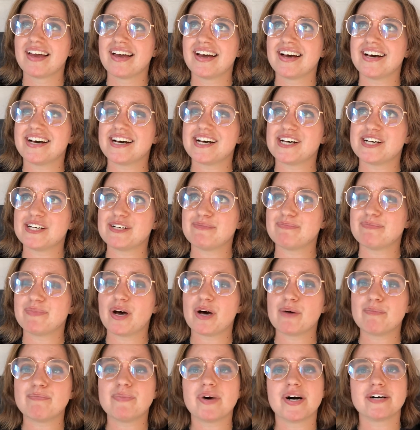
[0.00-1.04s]

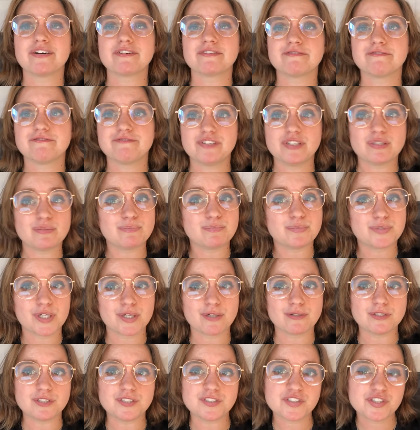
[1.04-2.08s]
among film
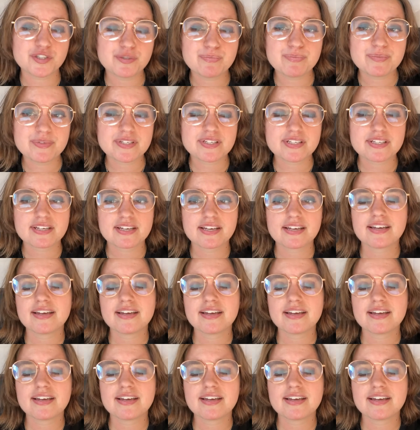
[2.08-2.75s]
bro groups